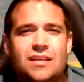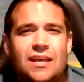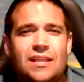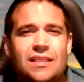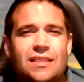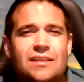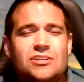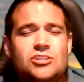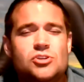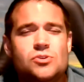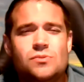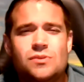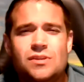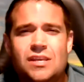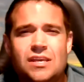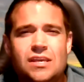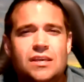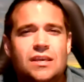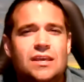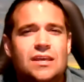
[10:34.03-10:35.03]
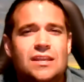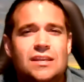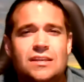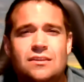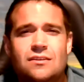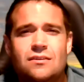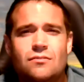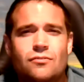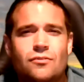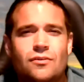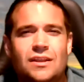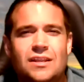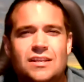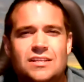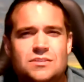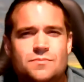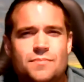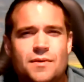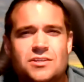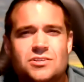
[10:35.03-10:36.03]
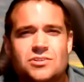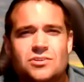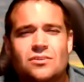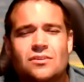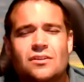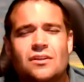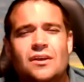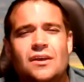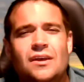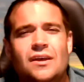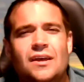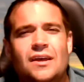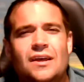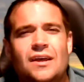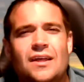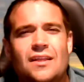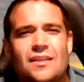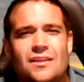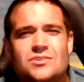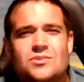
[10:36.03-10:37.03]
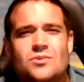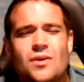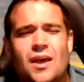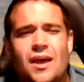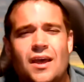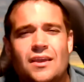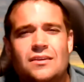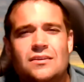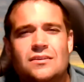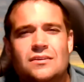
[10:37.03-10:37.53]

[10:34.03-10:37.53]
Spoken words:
and that's unique and different and special. And that's okay.